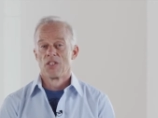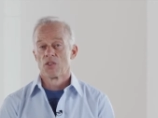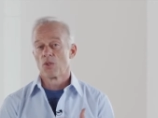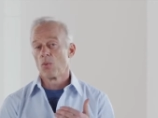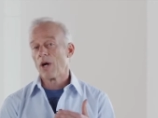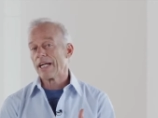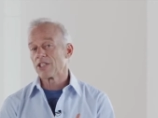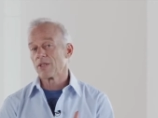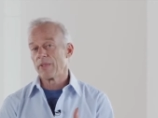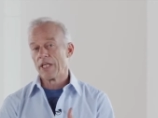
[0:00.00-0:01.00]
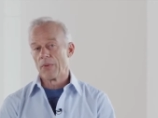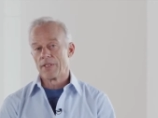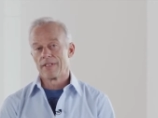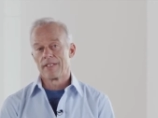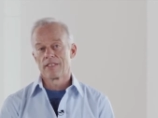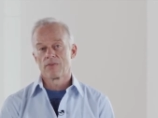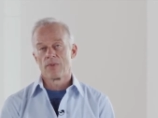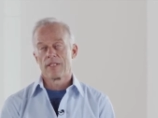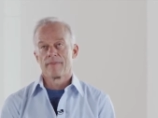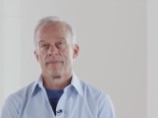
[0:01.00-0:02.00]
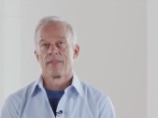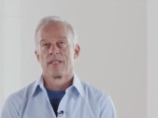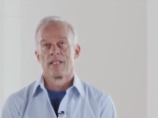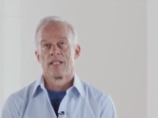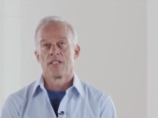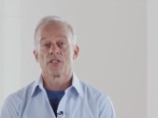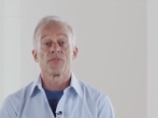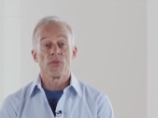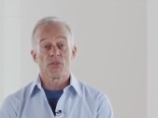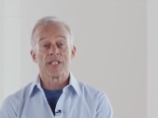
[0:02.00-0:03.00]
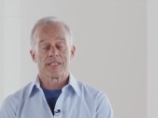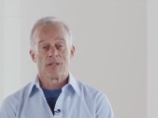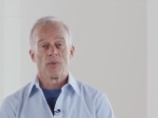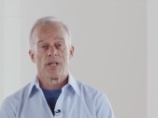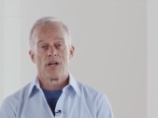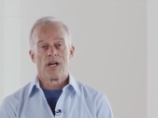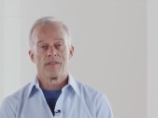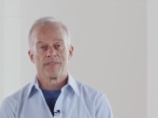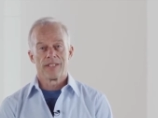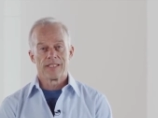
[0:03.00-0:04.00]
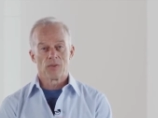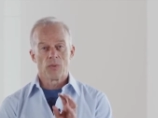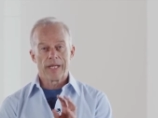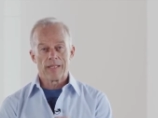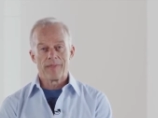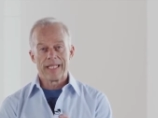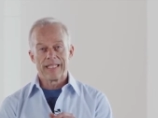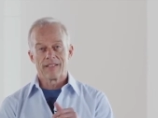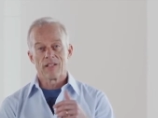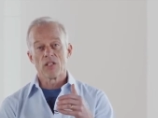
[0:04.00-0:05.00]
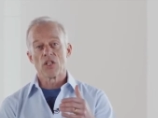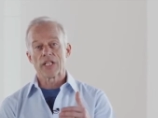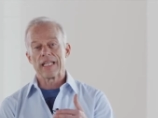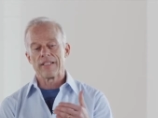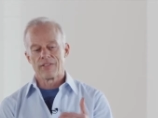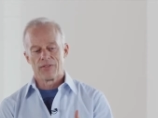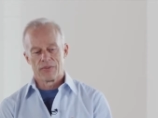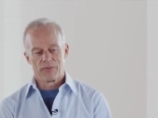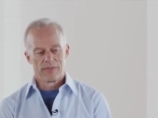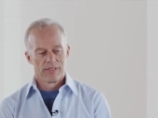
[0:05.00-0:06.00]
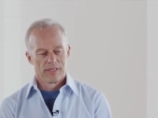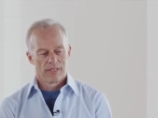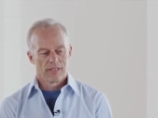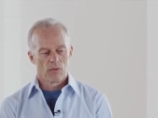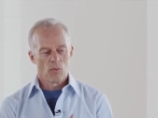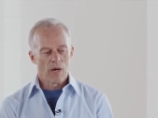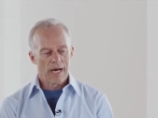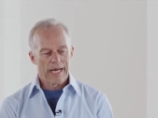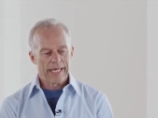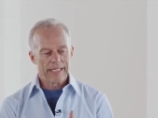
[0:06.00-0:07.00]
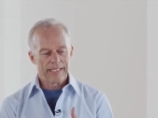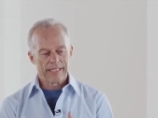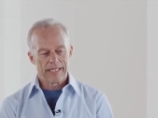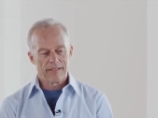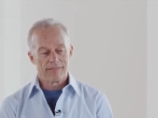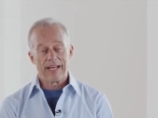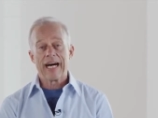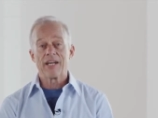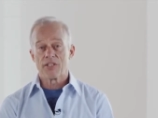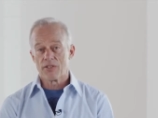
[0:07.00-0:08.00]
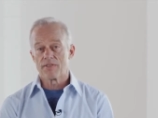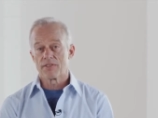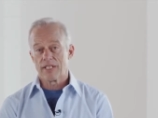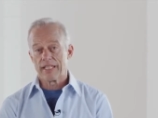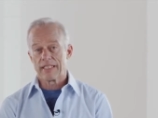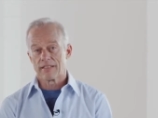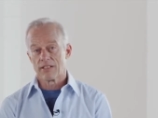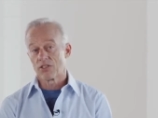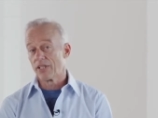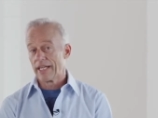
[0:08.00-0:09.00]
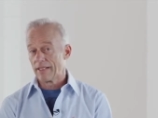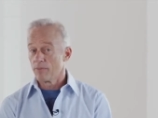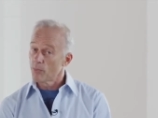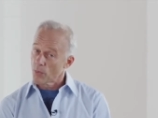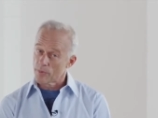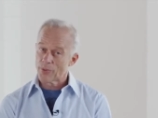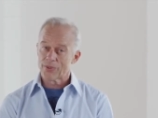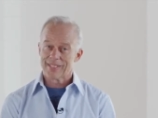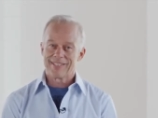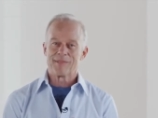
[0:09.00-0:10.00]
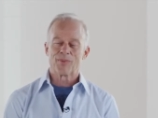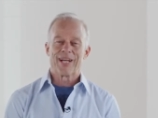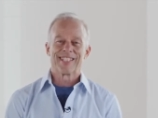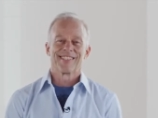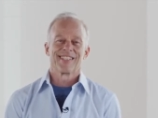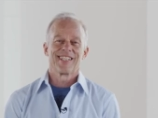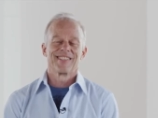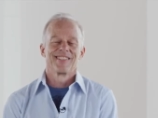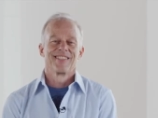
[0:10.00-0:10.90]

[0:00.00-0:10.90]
So why should we go into this? Well, there's a few things I want to offer as a way to begin to look into the why and the value of studying Tantra, and more importantly, even practicing it.